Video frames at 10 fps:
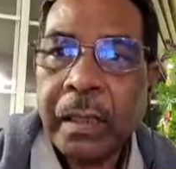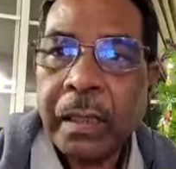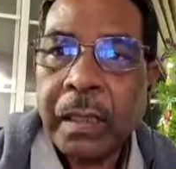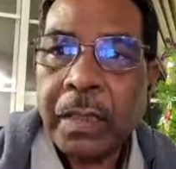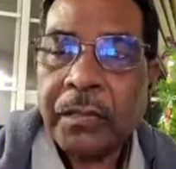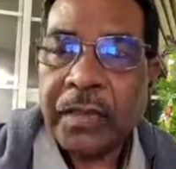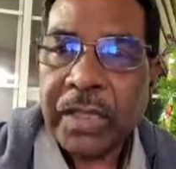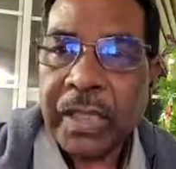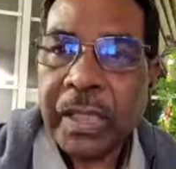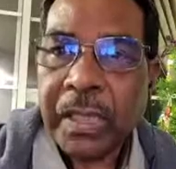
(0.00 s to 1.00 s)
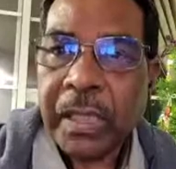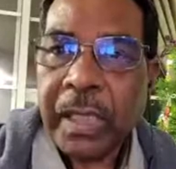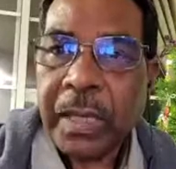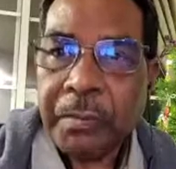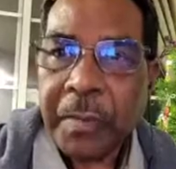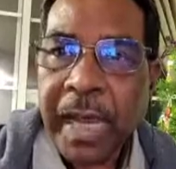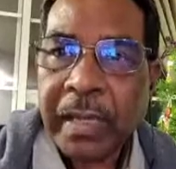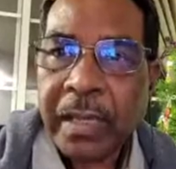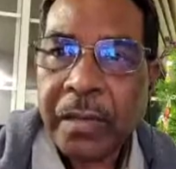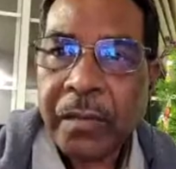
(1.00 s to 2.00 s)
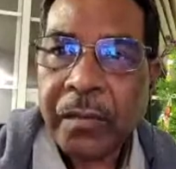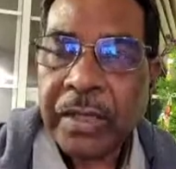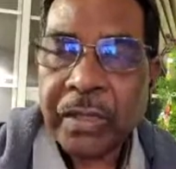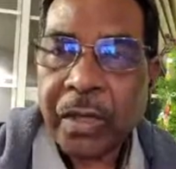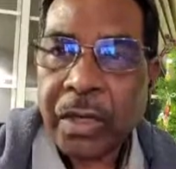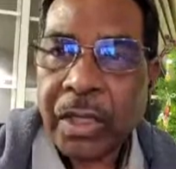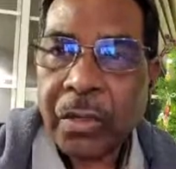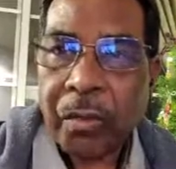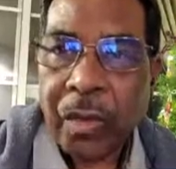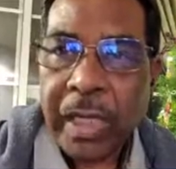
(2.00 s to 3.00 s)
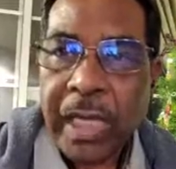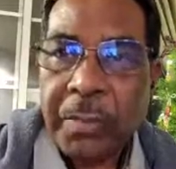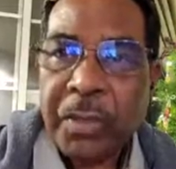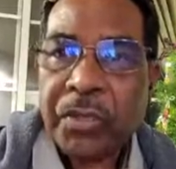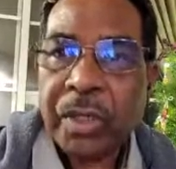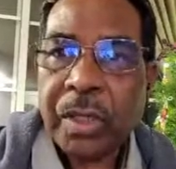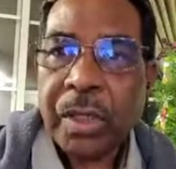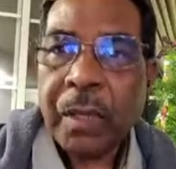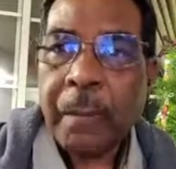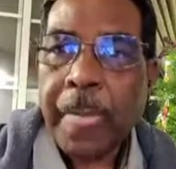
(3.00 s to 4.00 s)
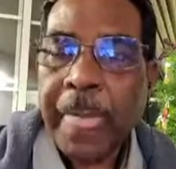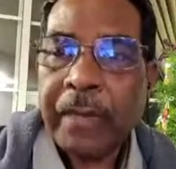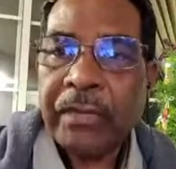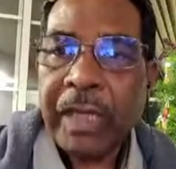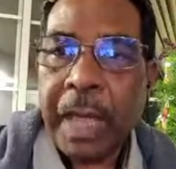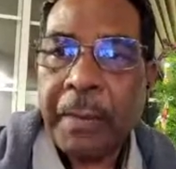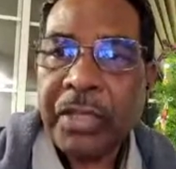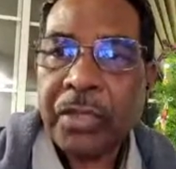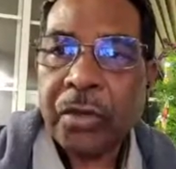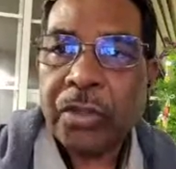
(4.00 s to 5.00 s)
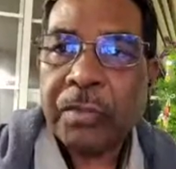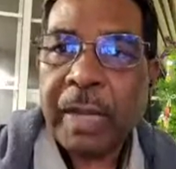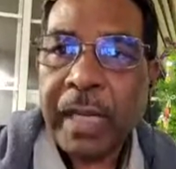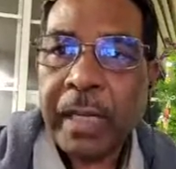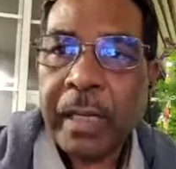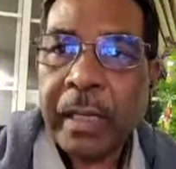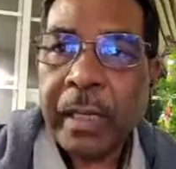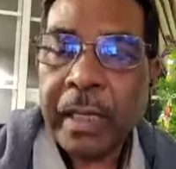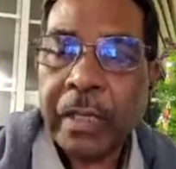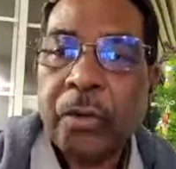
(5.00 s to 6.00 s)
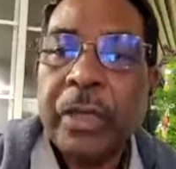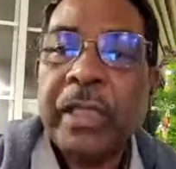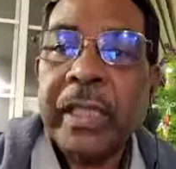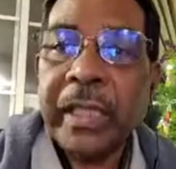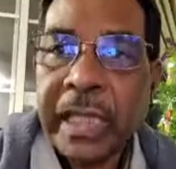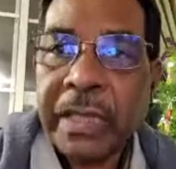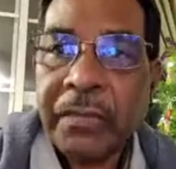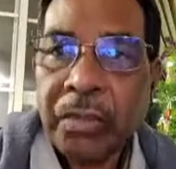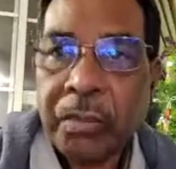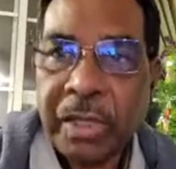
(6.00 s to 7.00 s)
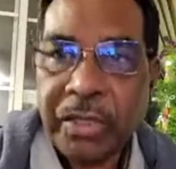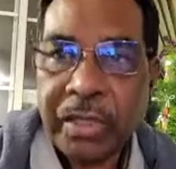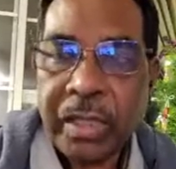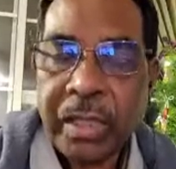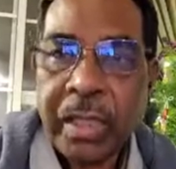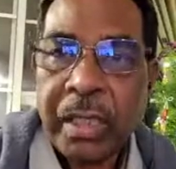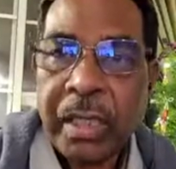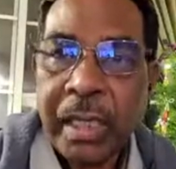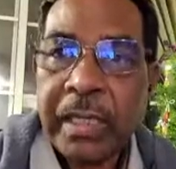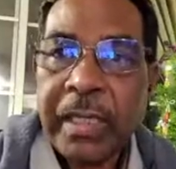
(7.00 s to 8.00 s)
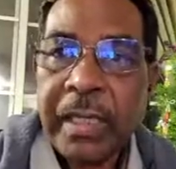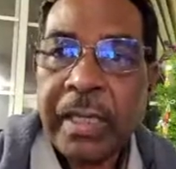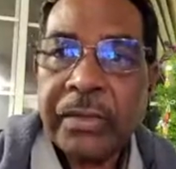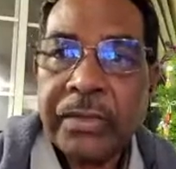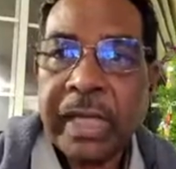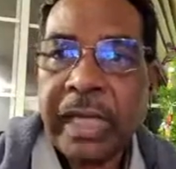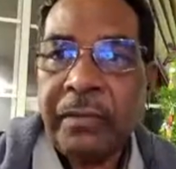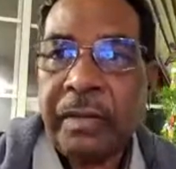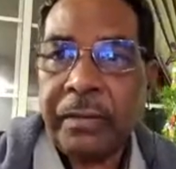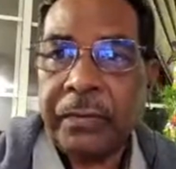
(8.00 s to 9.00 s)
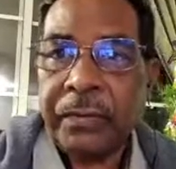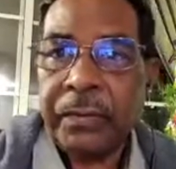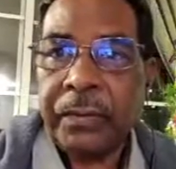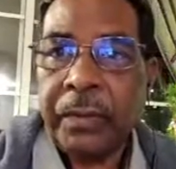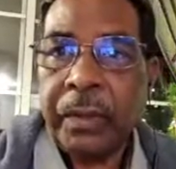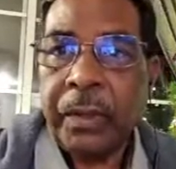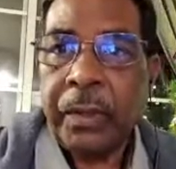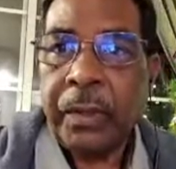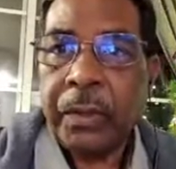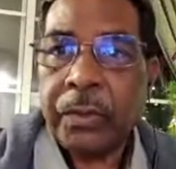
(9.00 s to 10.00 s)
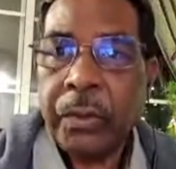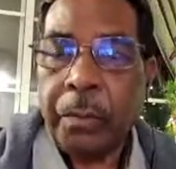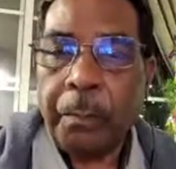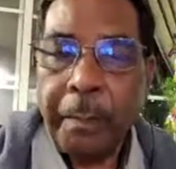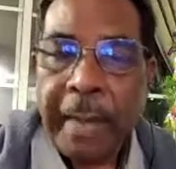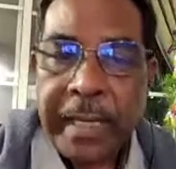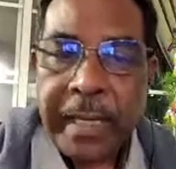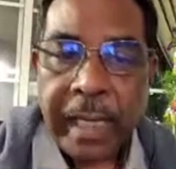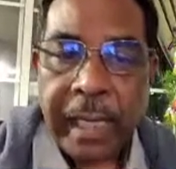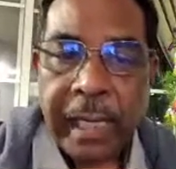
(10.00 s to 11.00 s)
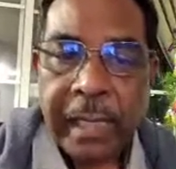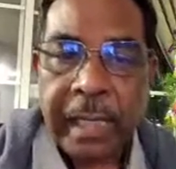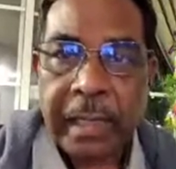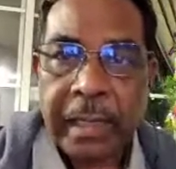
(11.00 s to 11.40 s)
The physical impact was not the only dimension of the damage caused by it, including the death which you mentioned in the second wave. So, mental health